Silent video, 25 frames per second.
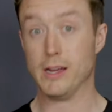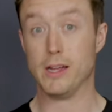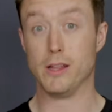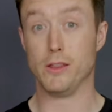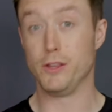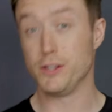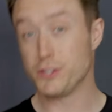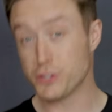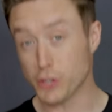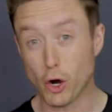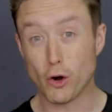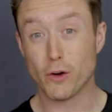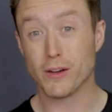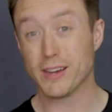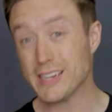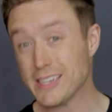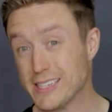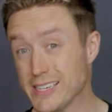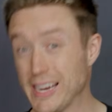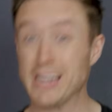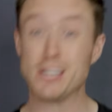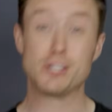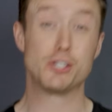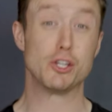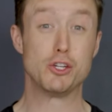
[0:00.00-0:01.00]
This
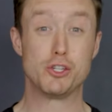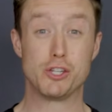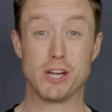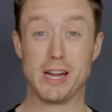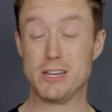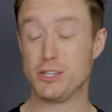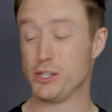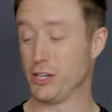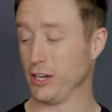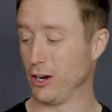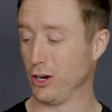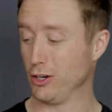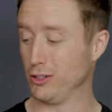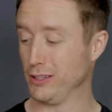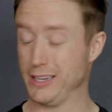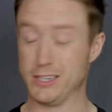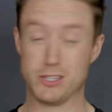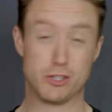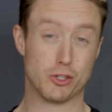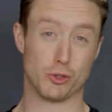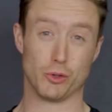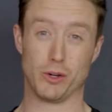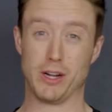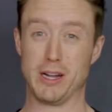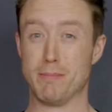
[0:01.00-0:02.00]
orientation changing OLED
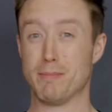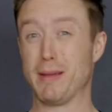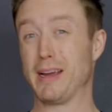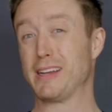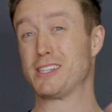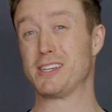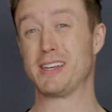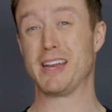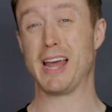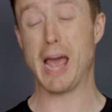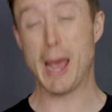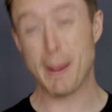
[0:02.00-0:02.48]
screen makes it